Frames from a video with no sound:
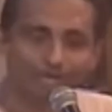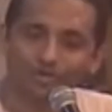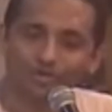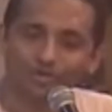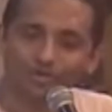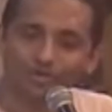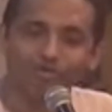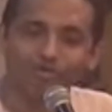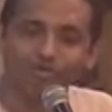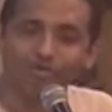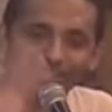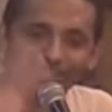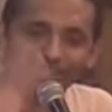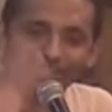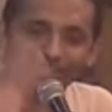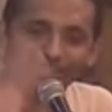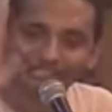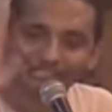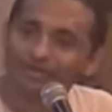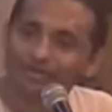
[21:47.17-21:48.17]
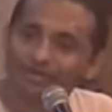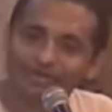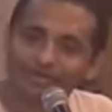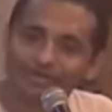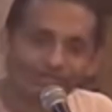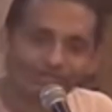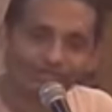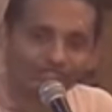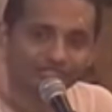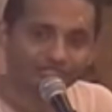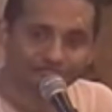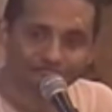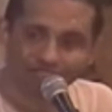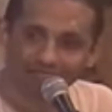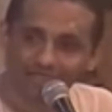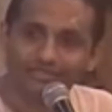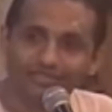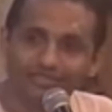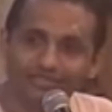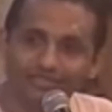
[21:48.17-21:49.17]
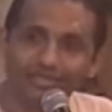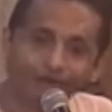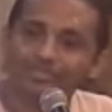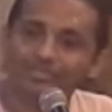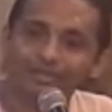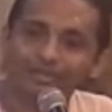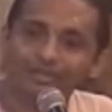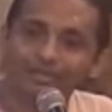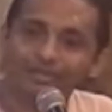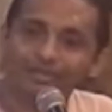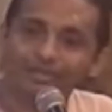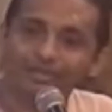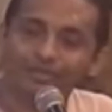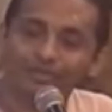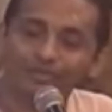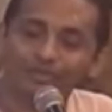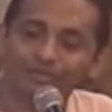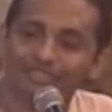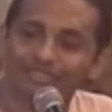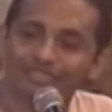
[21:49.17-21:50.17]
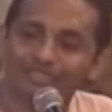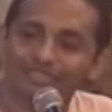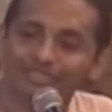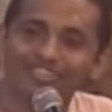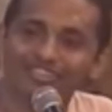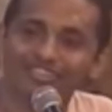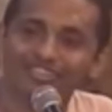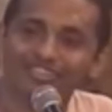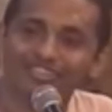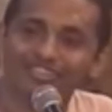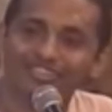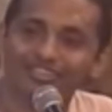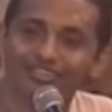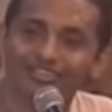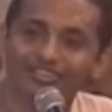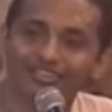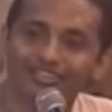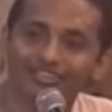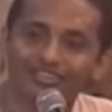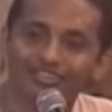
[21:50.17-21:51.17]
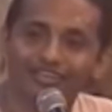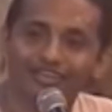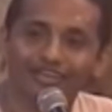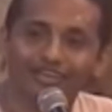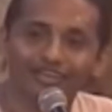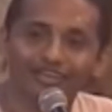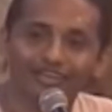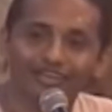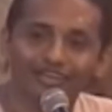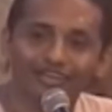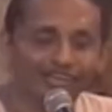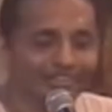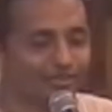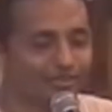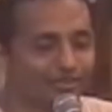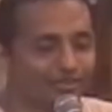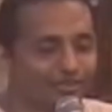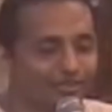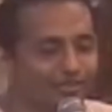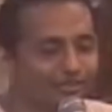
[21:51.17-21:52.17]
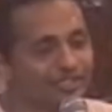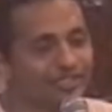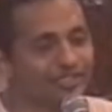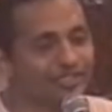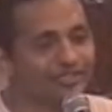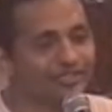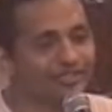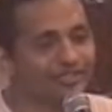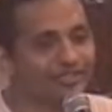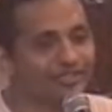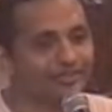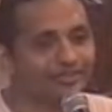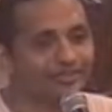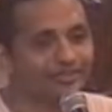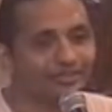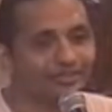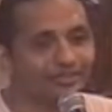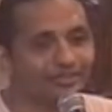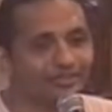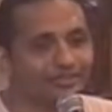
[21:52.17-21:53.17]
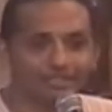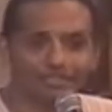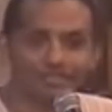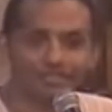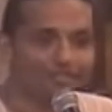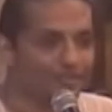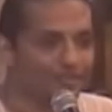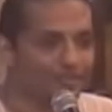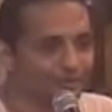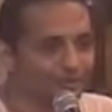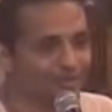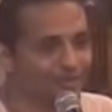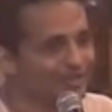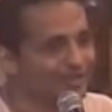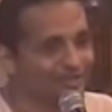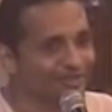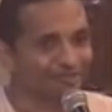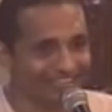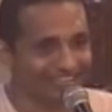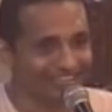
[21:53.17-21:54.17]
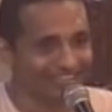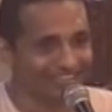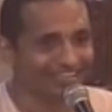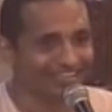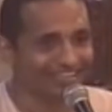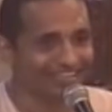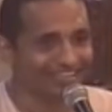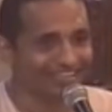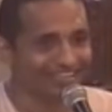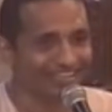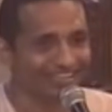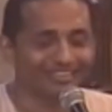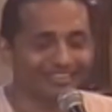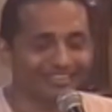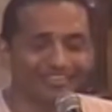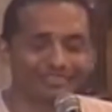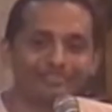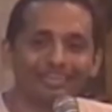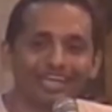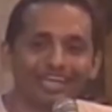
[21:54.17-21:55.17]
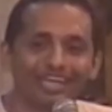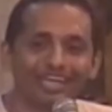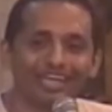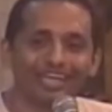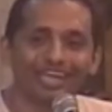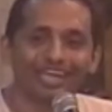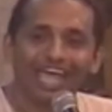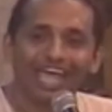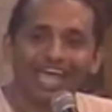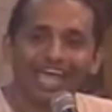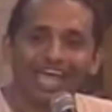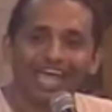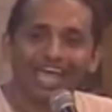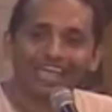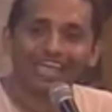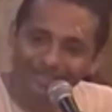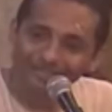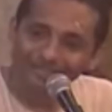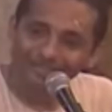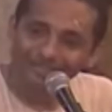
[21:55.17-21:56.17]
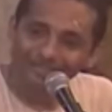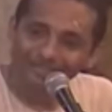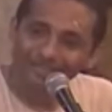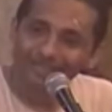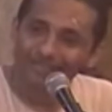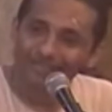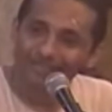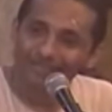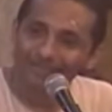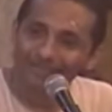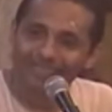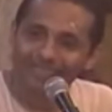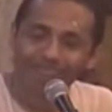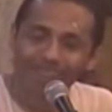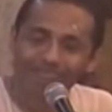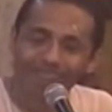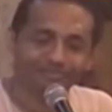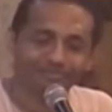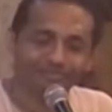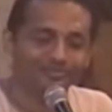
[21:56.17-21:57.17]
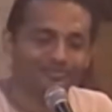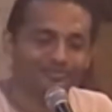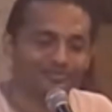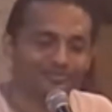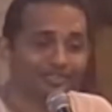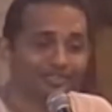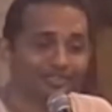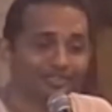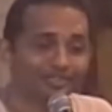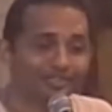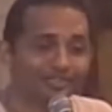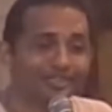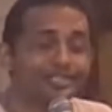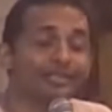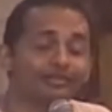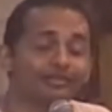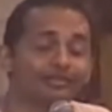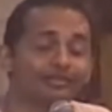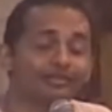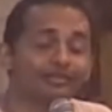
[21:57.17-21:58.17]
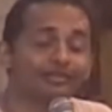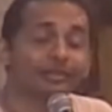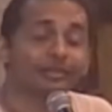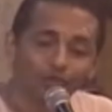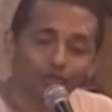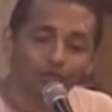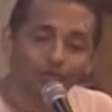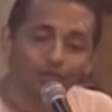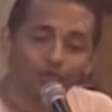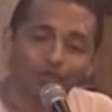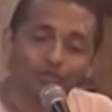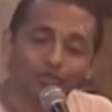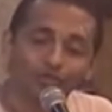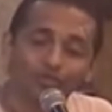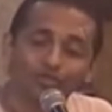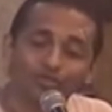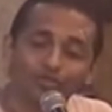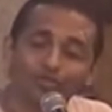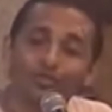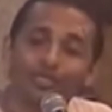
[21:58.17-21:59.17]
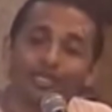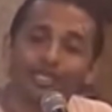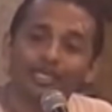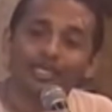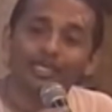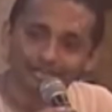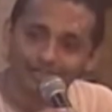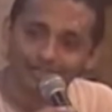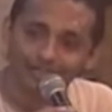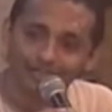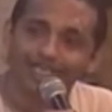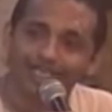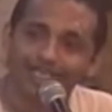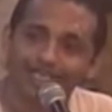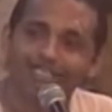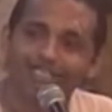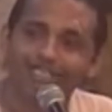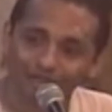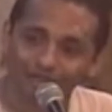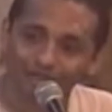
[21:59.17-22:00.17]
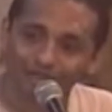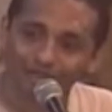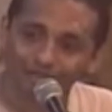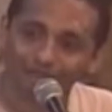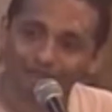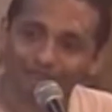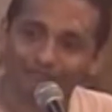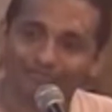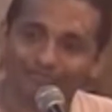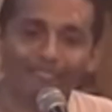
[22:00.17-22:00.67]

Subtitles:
three modes of material nature, you have to just get above these three modes of material nature and take the shelter of Krishna. There was no mention of Srimati Radharani. At the end of the talk, he said, so today is Radhashtami.